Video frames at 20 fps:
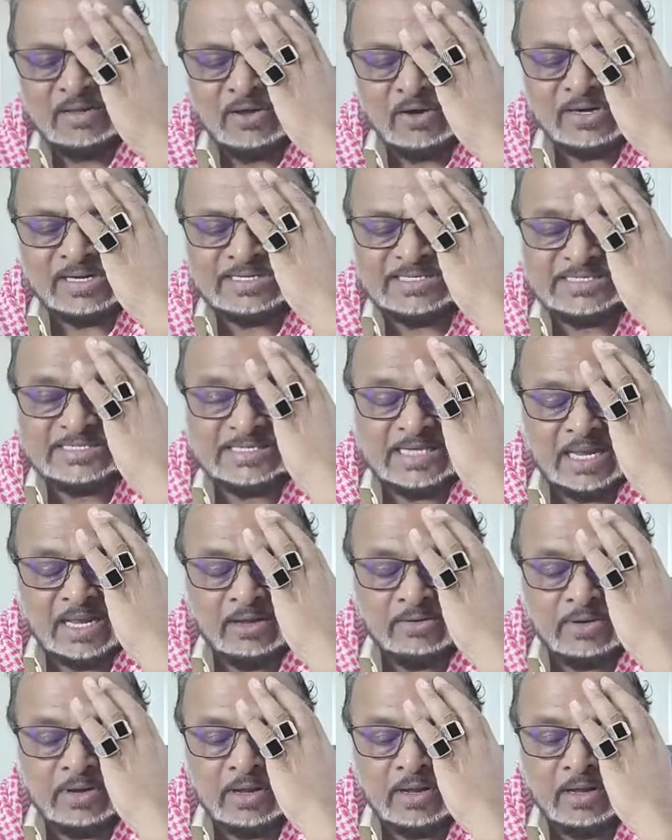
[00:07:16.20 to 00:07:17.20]
or
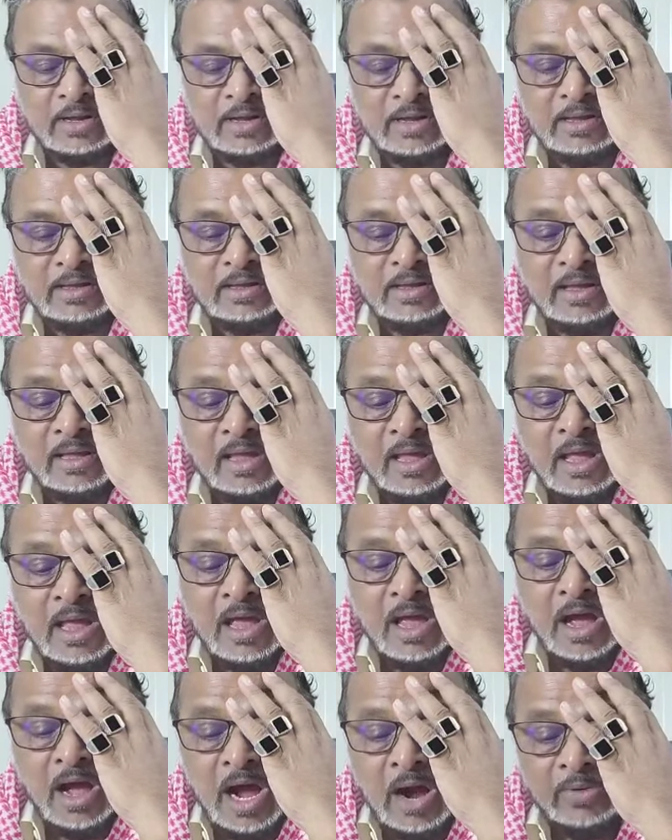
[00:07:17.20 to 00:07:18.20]
SARA.
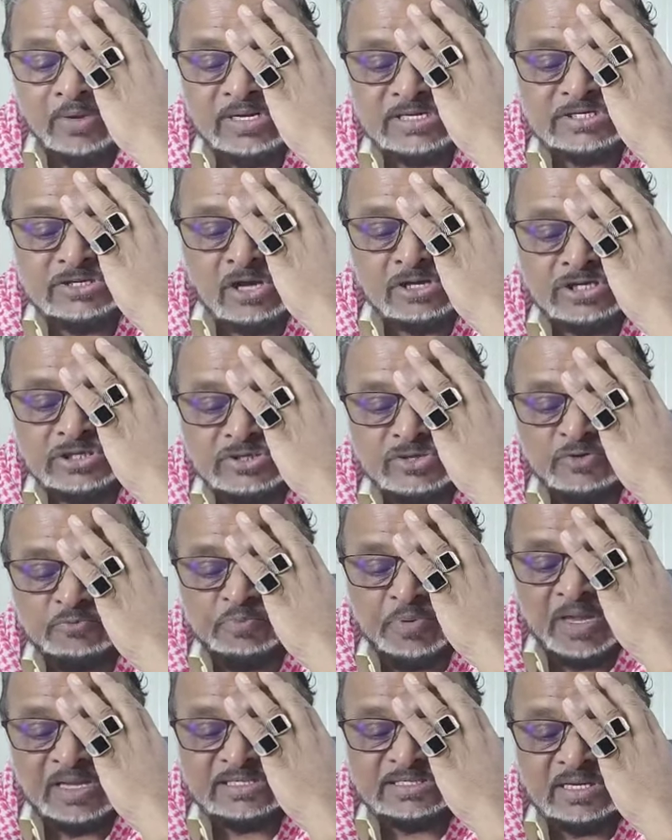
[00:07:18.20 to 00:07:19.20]
Our discussion took
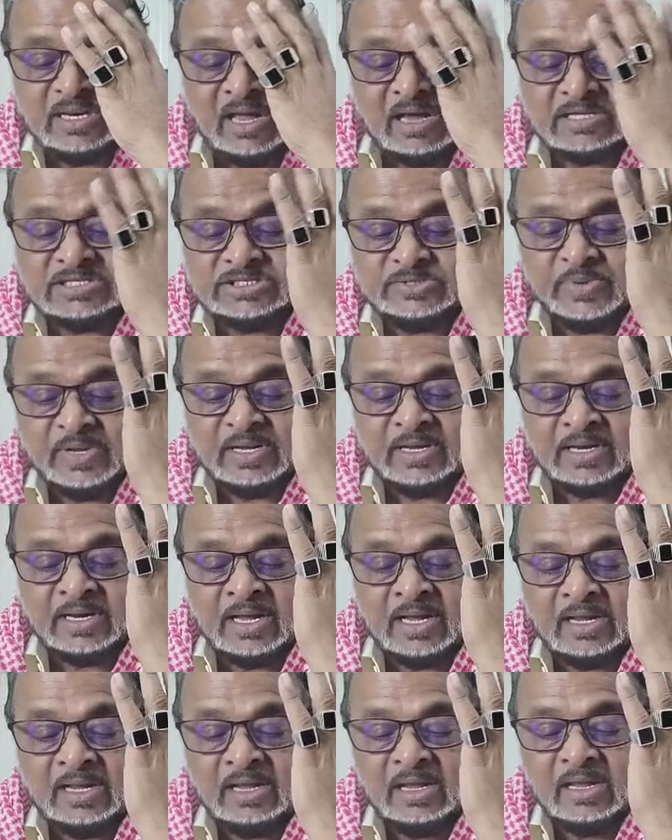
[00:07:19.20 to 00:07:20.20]
place last week, and
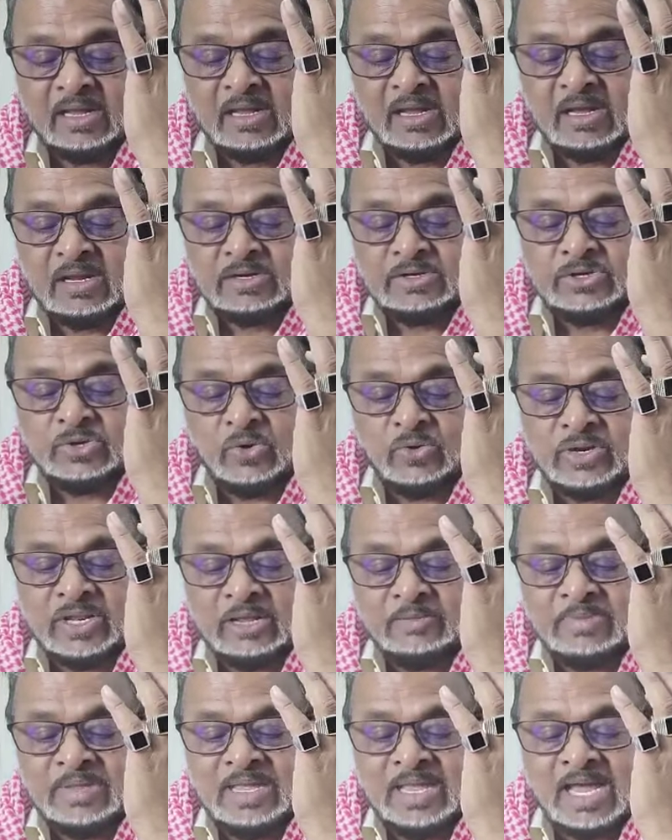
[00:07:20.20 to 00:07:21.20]
I told
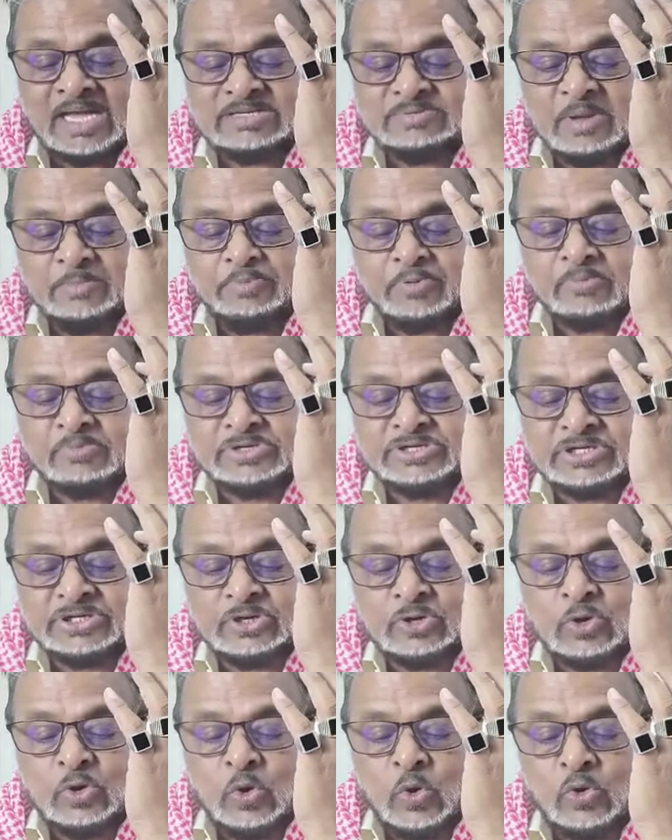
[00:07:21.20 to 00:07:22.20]
him he has my permission
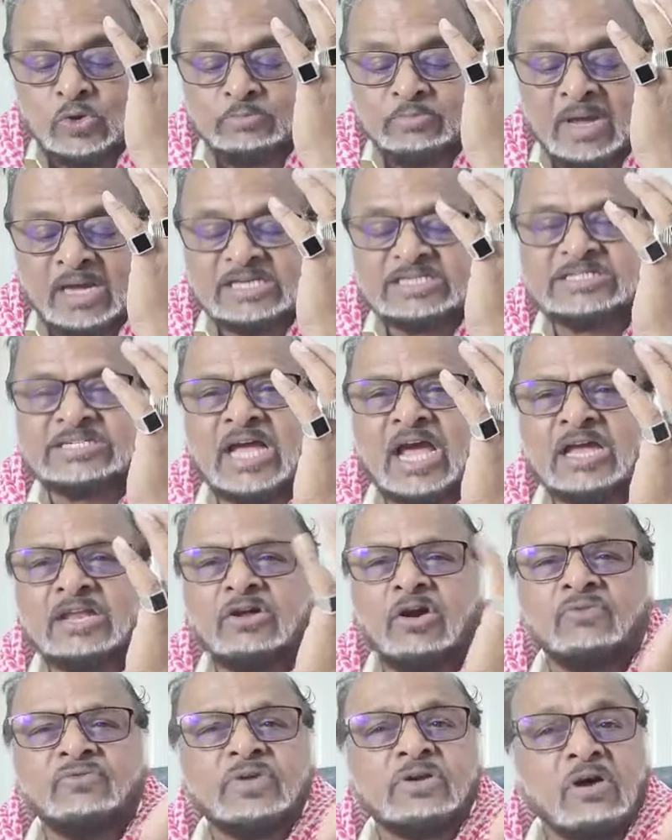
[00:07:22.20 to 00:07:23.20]
to quote my side
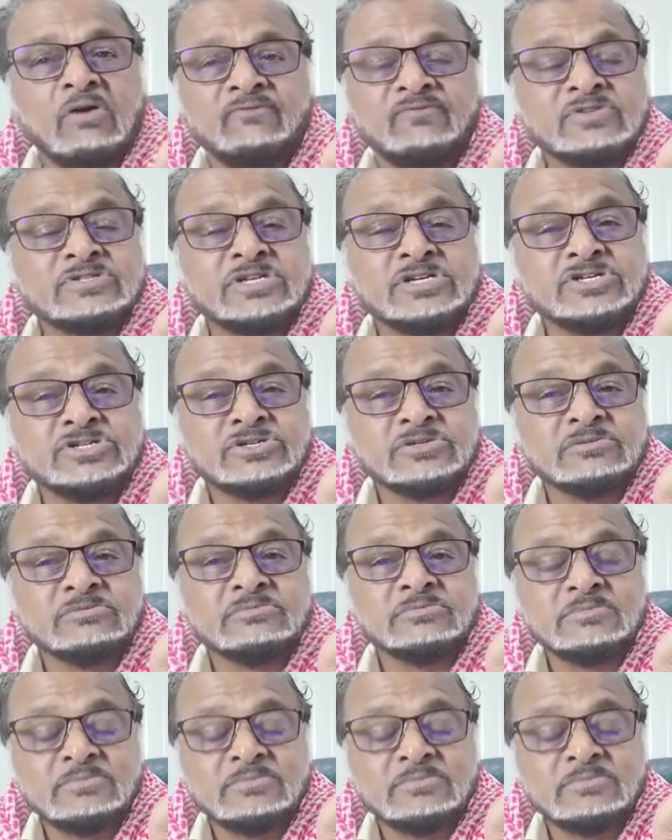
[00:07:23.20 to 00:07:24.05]
of the conversation.